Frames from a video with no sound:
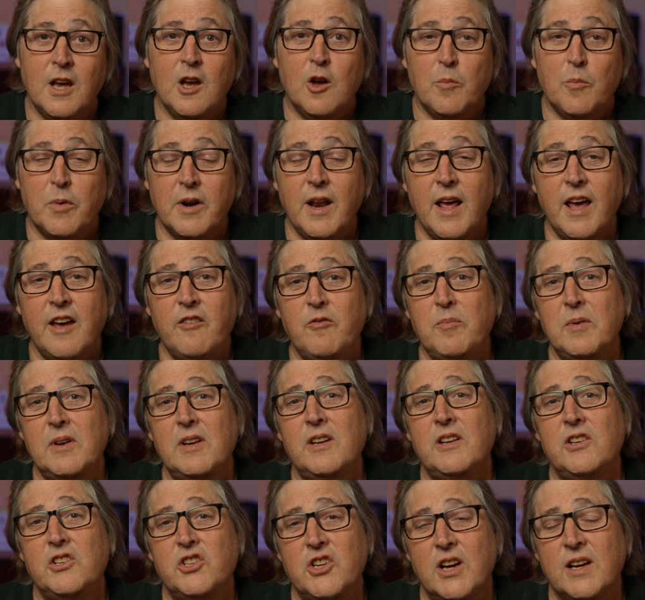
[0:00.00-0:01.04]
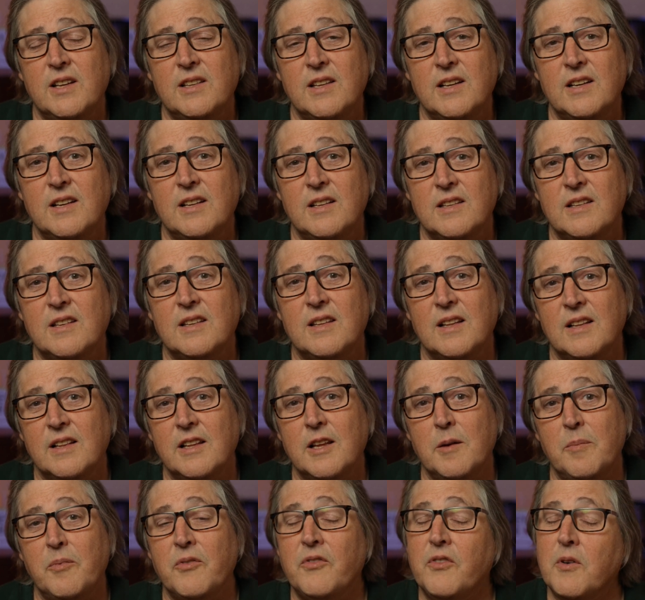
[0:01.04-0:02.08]
but have been injected into the
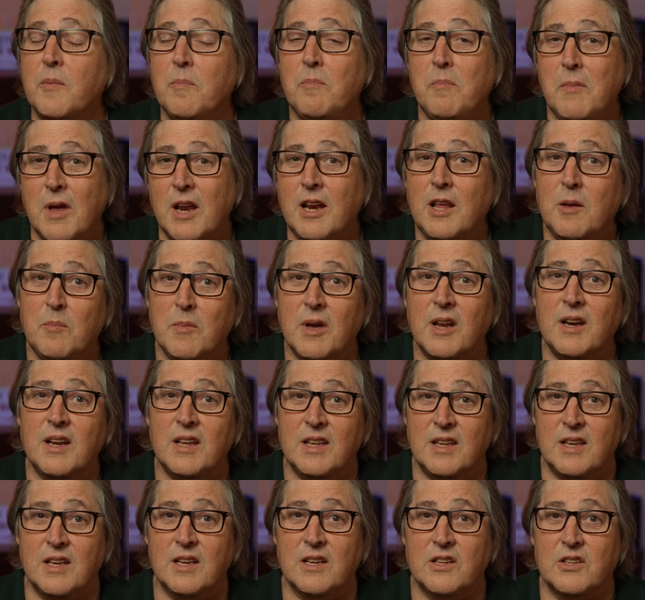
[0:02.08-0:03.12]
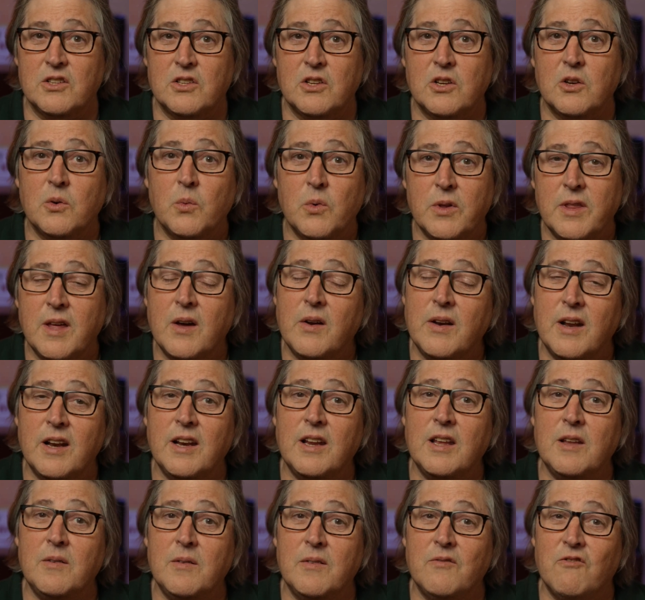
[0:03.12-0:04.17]
lip for many, many years without
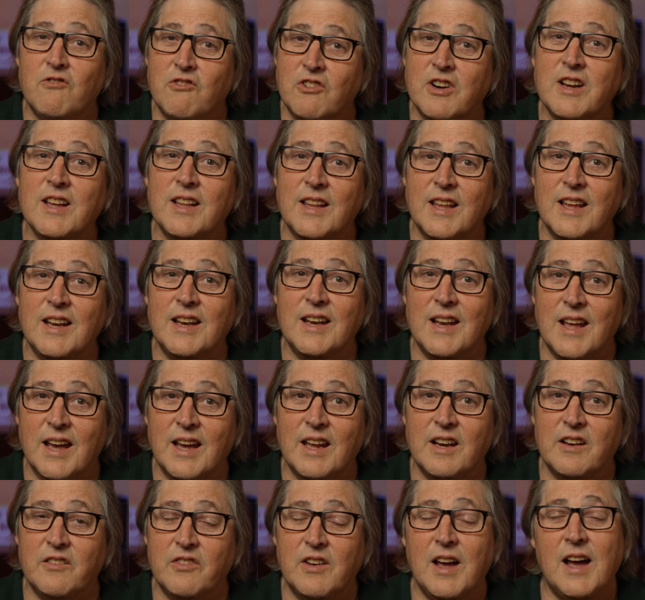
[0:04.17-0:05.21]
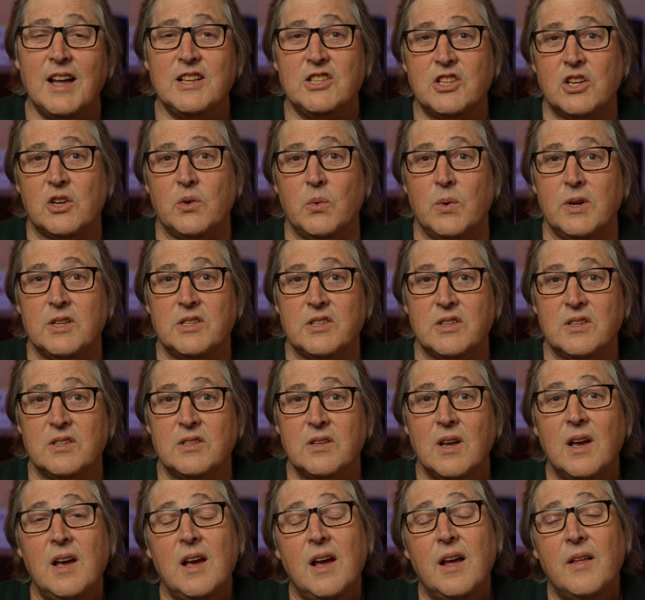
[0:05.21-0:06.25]
any really negative
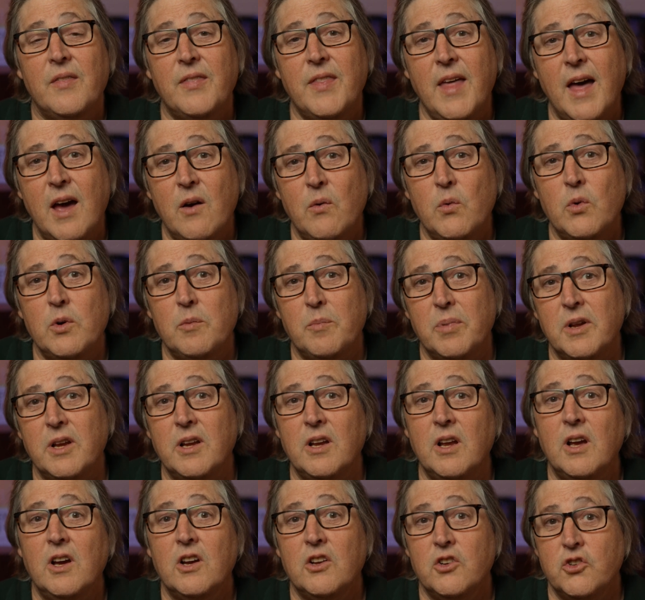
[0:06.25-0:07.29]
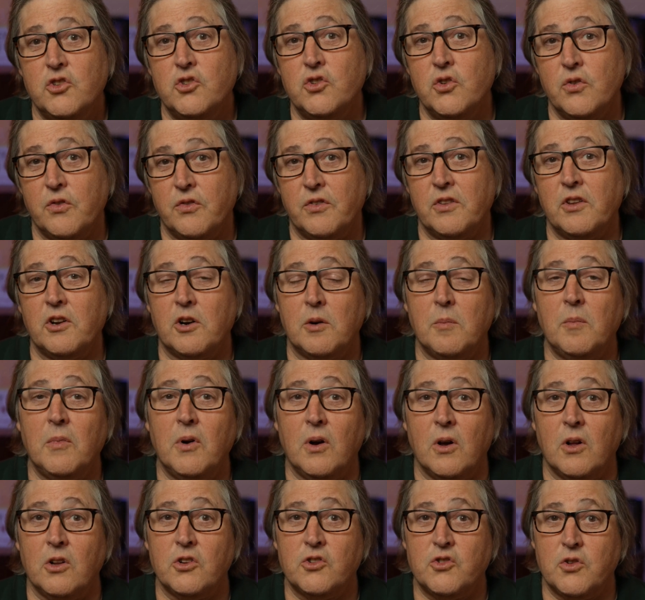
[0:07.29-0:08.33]
consequences. That would be
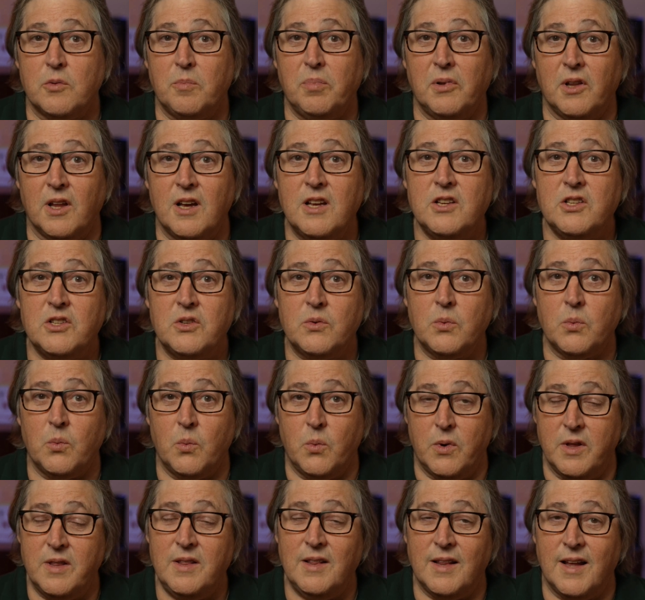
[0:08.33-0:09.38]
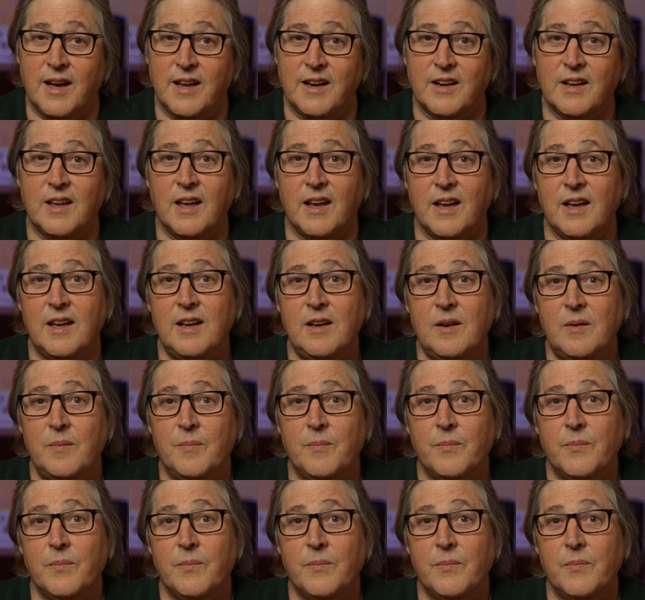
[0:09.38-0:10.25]
Juvederm Ultra Plus with lidocaine,